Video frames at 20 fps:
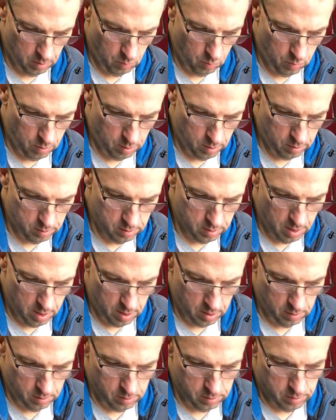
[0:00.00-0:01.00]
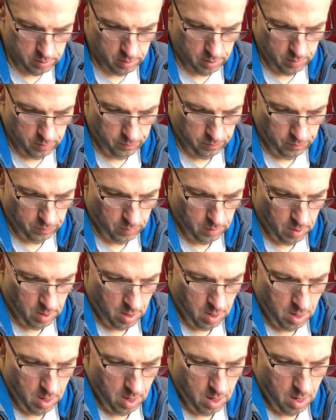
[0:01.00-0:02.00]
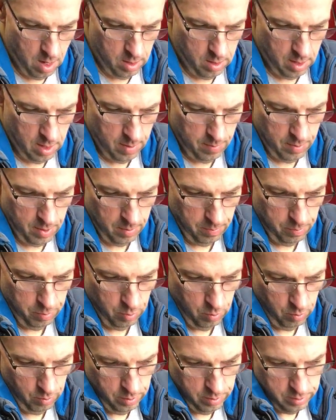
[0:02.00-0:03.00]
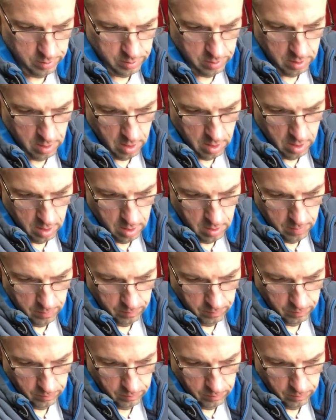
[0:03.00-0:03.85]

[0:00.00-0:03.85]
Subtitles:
one of these nails, and then I'm going to pull this tight